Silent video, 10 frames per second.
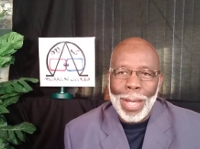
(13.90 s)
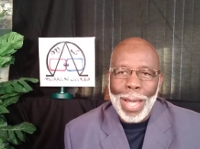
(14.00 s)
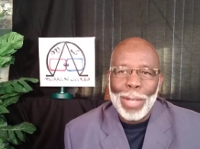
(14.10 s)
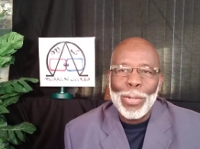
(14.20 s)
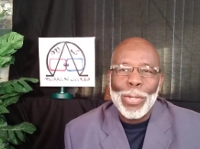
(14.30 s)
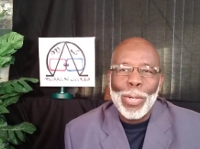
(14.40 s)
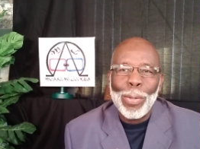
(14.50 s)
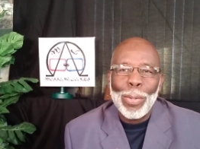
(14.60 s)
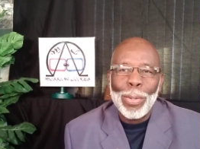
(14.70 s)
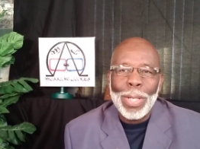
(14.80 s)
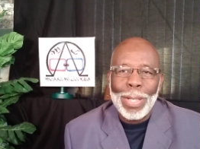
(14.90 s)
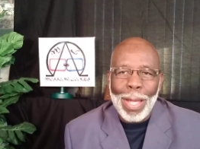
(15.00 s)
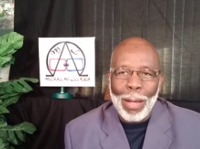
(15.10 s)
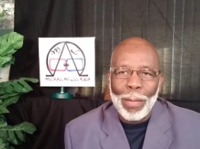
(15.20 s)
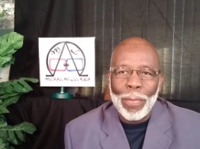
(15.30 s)
And soon
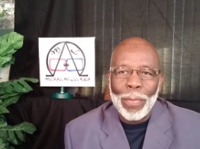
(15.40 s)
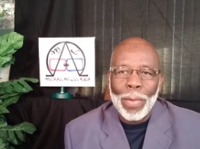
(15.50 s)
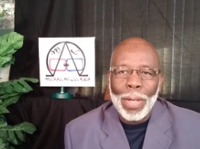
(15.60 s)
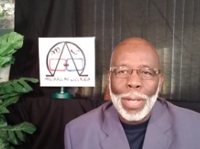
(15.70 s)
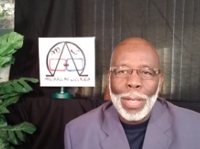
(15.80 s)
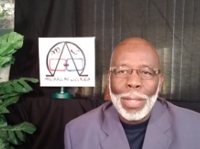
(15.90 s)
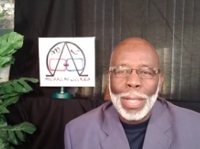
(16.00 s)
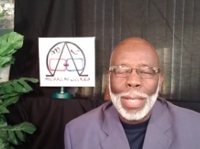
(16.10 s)
enough, you